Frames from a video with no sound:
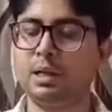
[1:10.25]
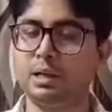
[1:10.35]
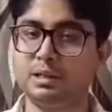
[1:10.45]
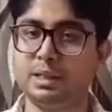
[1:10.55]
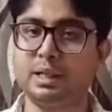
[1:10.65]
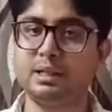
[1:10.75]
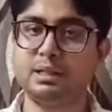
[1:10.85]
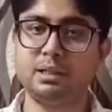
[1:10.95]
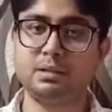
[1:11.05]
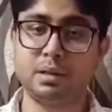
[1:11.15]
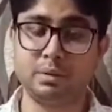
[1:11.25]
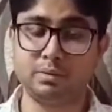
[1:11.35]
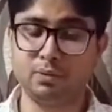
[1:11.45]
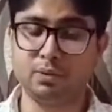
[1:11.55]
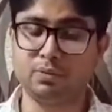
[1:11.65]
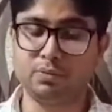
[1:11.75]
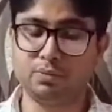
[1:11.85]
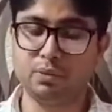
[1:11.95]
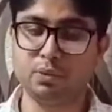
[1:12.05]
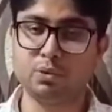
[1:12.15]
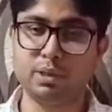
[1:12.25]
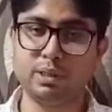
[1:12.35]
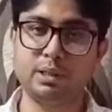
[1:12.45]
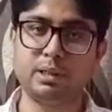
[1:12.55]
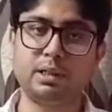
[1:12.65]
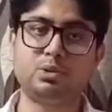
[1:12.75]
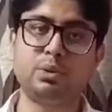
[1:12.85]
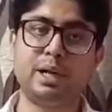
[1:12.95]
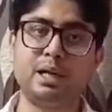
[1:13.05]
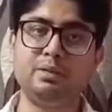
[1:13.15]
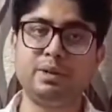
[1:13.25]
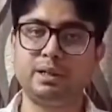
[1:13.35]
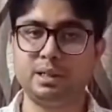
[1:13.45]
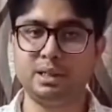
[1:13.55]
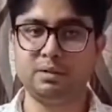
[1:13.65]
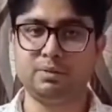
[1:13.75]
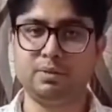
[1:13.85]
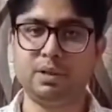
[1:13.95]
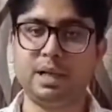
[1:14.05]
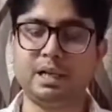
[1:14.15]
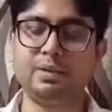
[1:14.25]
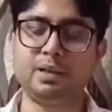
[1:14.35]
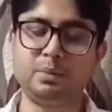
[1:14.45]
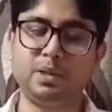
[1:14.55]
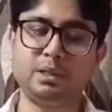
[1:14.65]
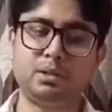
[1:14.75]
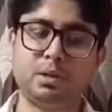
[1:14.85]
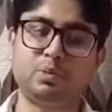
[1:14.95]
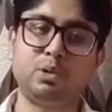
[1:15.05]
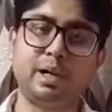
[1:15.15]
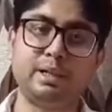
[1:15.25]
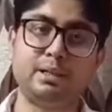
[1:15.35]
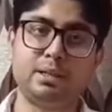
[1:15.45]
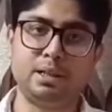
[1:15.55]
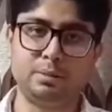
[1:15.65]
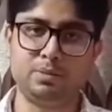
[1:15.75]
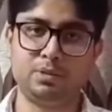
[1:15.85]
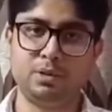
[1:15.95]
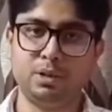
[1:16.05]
And second thing, fourth thing is to elevate the limb. Elevate means you have to raise the limb.